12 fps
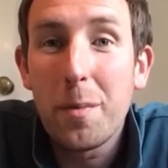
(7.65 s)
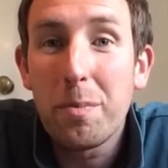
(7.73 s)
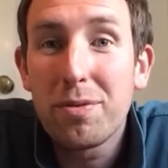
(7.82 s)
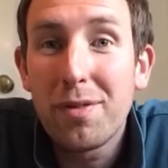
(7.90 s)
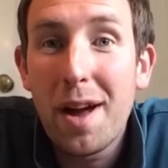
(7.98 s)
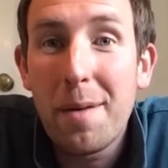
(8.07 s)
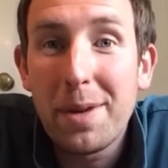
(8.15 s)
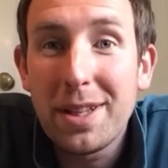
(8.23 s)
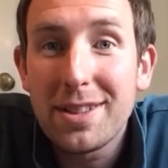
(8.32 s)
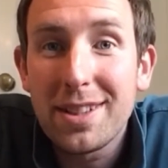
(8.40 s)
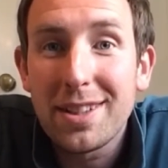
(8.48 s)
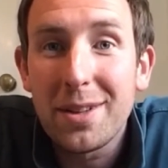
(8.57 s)
the prayer
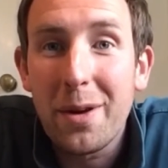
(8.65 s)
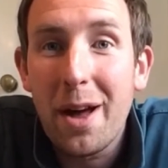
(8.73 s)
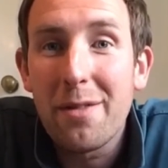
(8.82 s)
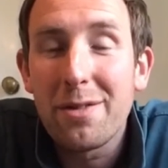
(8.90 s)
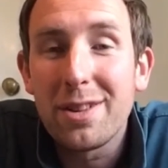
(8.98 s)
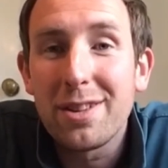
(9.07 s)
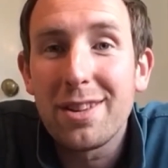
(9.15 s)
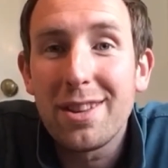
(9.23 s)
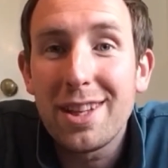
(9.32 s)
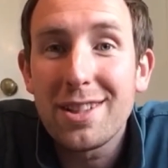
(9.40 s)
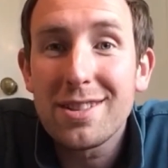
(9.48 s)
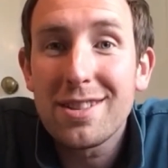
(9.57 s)
meeting that we're having
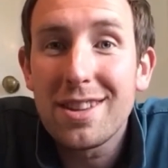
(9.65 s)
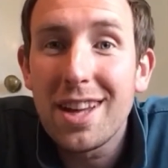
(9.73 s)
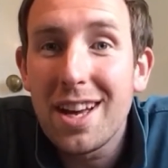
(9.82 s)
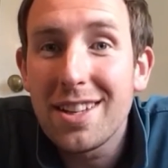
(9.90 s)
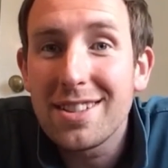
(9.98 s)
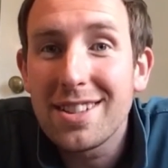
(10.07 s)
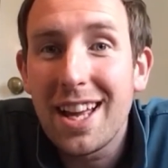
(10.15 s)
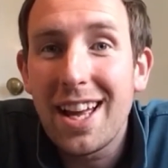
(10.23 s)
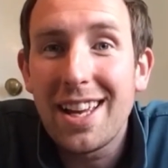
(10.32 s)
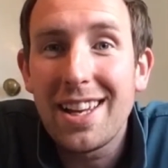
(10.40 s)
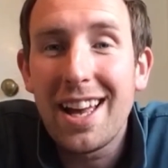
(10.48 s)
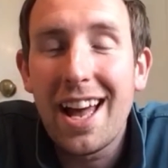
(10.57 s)
this
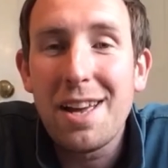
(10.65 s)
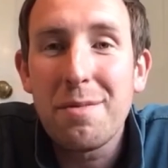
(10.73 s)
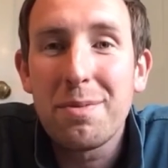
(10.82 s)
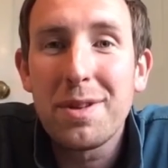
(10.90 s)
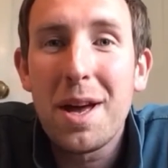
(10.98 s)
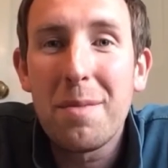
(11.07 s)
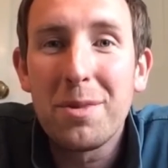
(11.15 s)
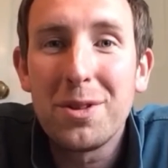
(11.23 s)
Thursday, 8 p.m.